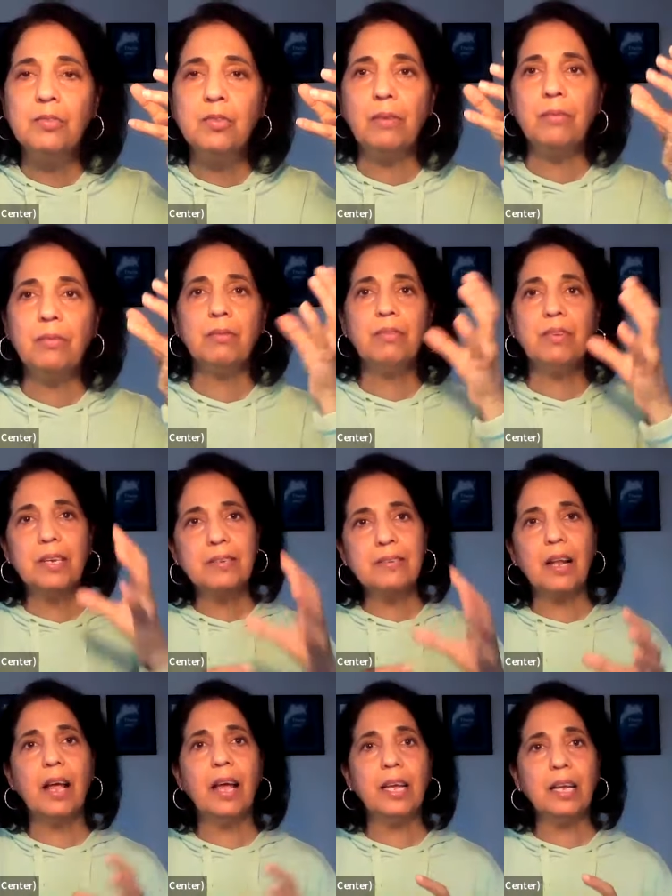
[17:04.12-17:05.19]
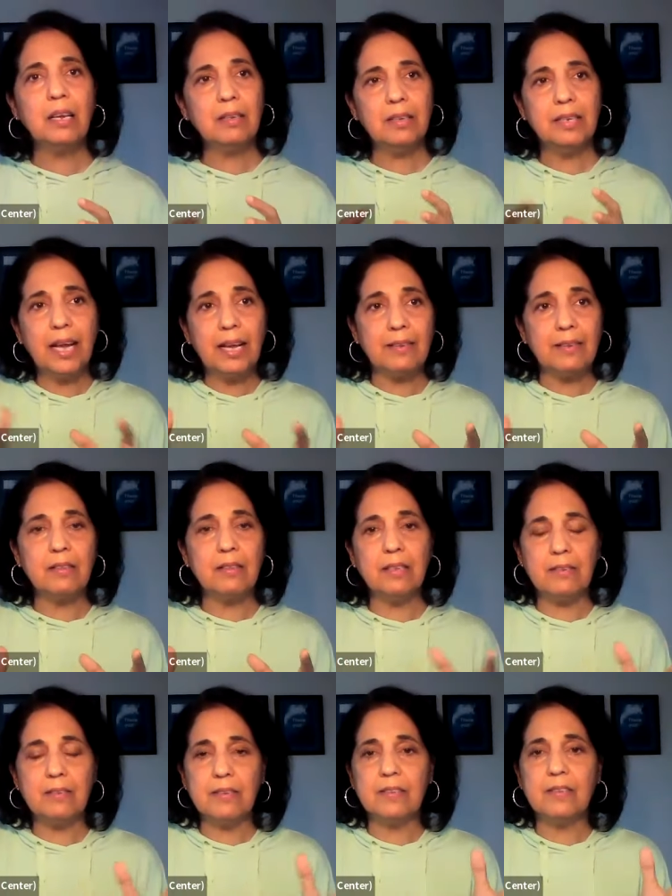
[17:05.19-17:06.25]
So if you feel like, yes,
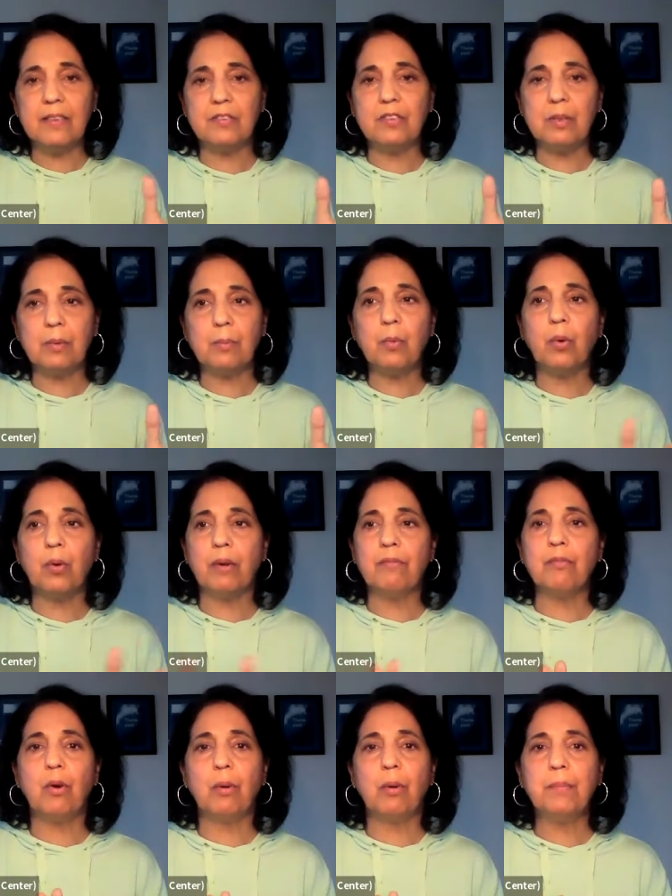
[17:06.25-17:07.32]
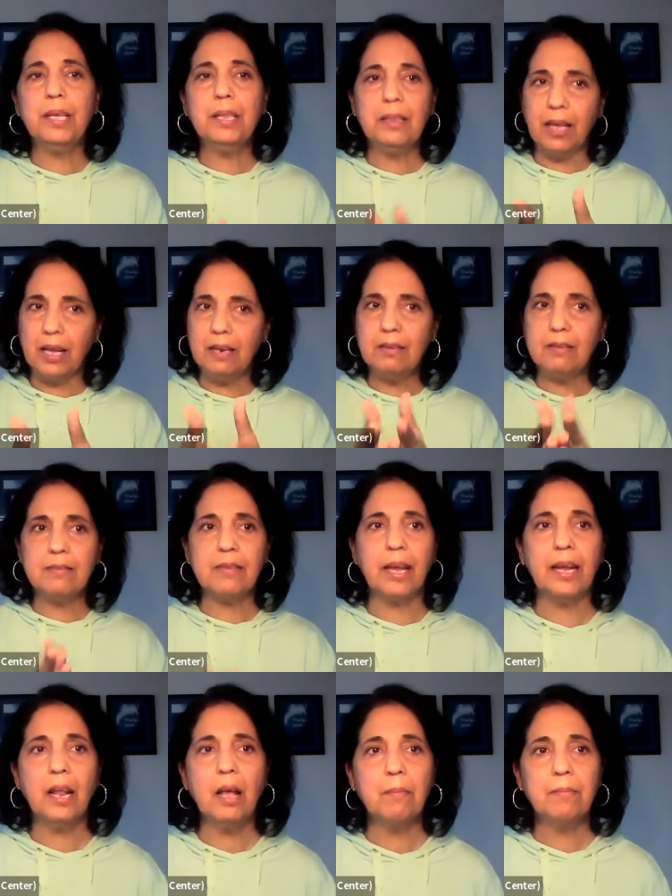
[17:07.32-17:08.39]
this is this is a program for me, then
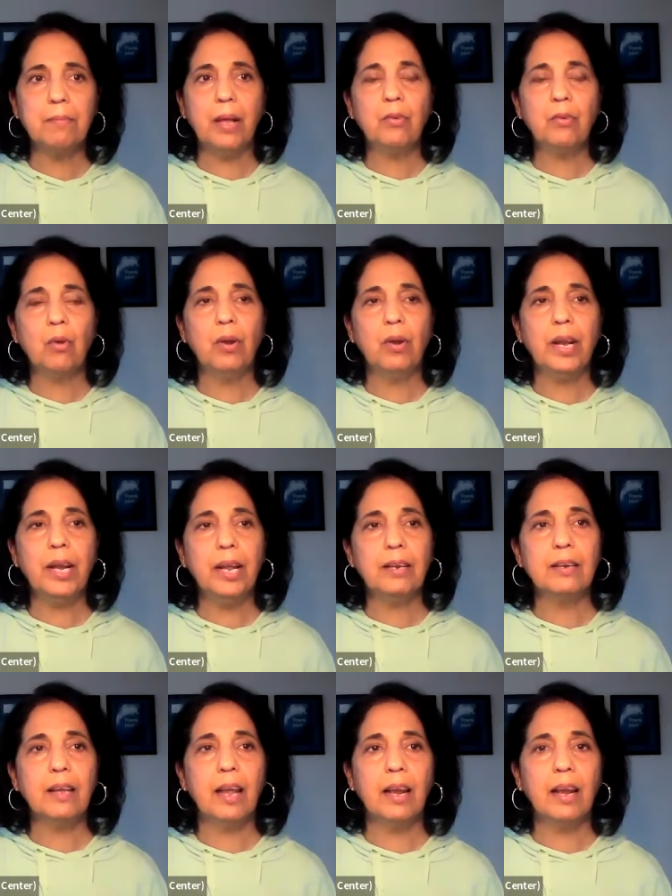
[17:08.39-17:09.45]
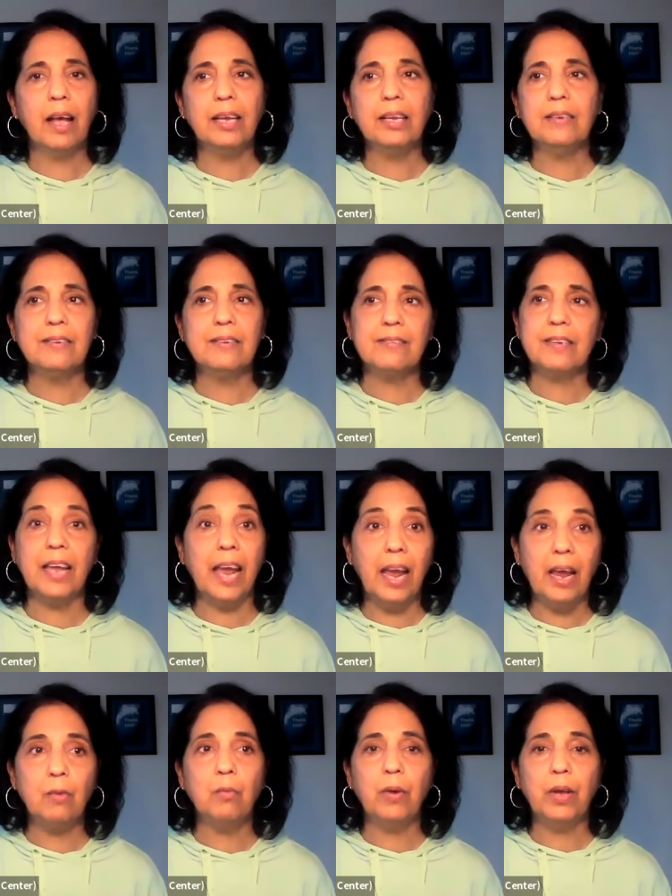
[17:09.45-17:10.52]
sign up, enroll in it. And I just
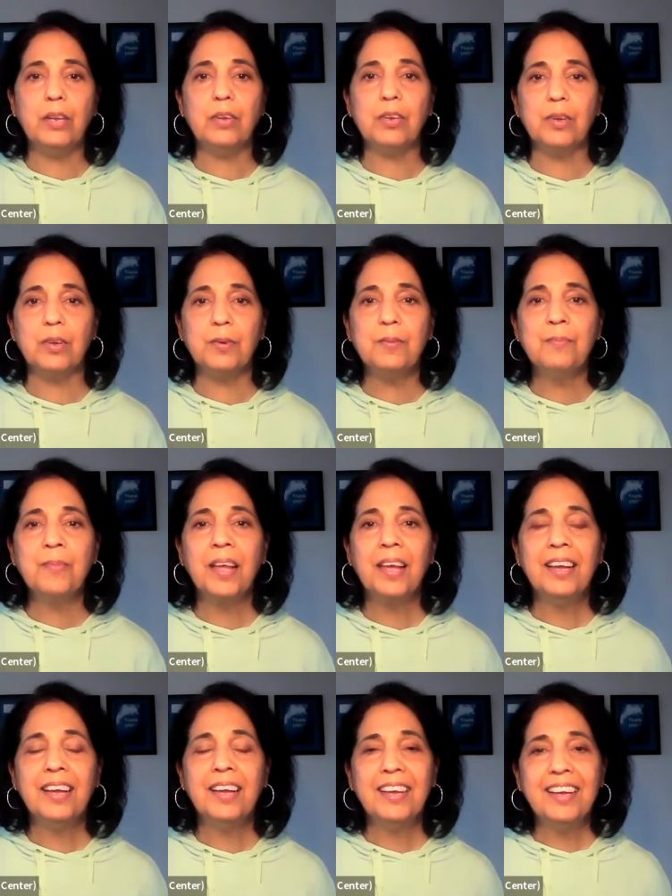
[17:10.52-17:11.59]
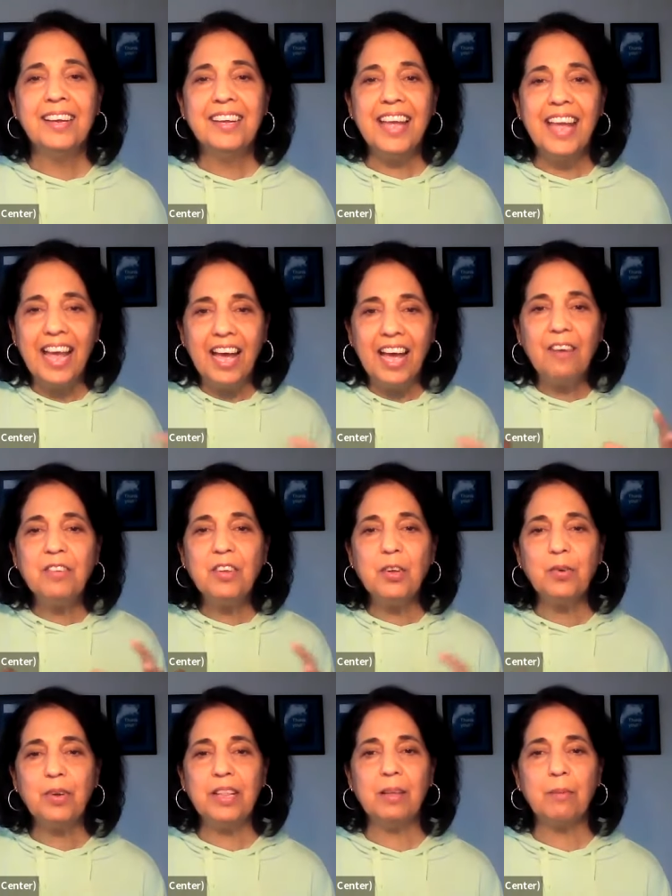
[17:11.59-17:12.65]
can't wait to have
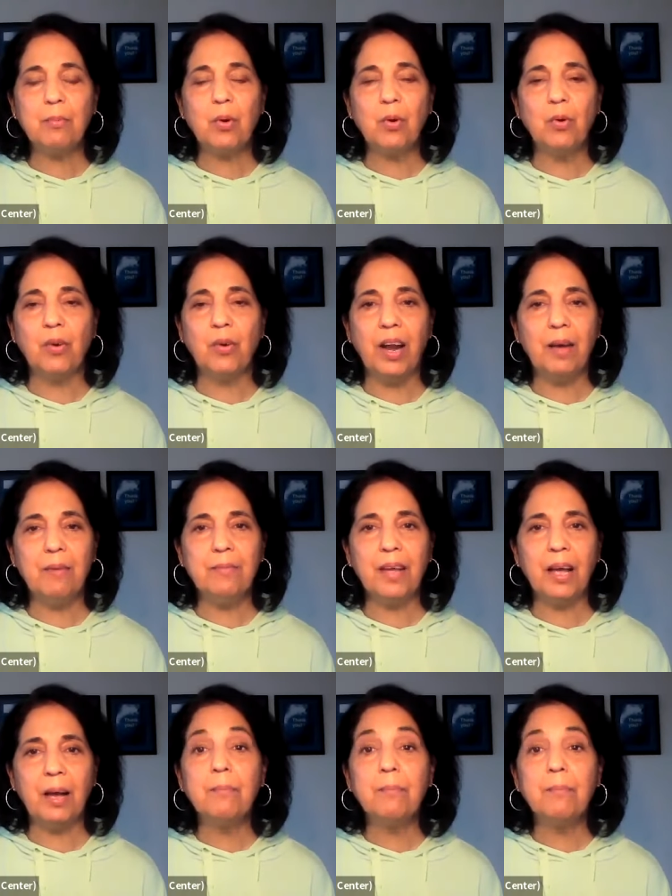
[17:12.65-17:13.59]
you in the program.